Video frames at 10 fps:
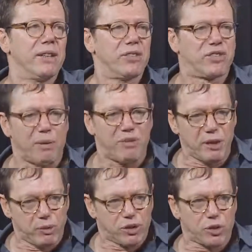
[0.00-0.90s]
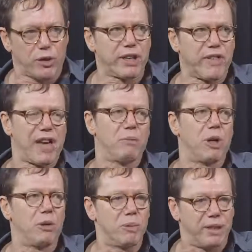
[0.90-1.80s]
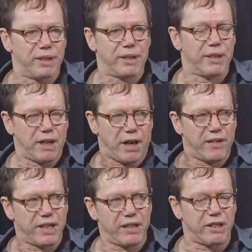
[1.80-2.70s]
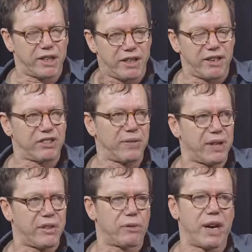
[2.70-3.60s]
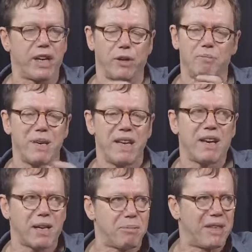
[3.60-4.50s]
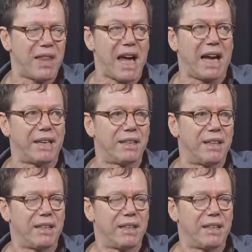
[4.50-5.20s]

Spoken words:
Something would trigger that moment hearing something on the radio. It may not have been that.